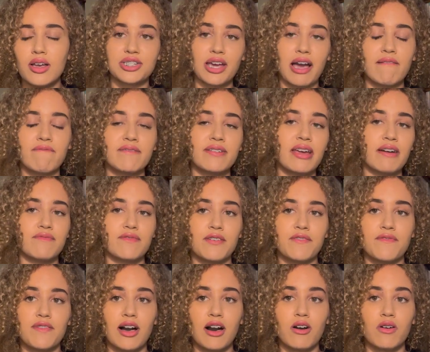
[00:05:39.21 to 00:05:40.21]
I've never
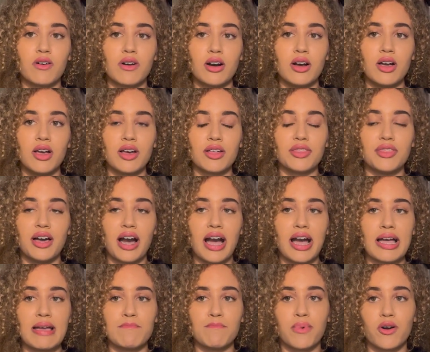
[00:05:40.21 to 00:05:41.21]
felt
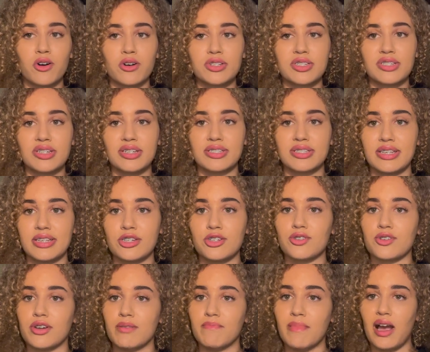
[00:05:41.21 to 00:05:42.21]
that imposter
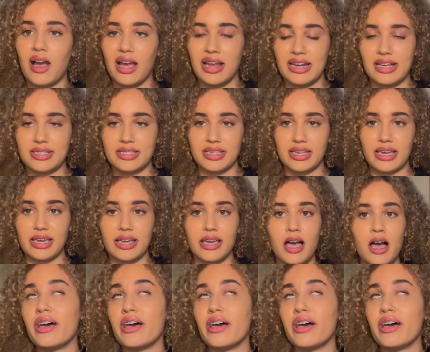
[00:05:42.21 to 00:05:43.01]
syndrome at LSE.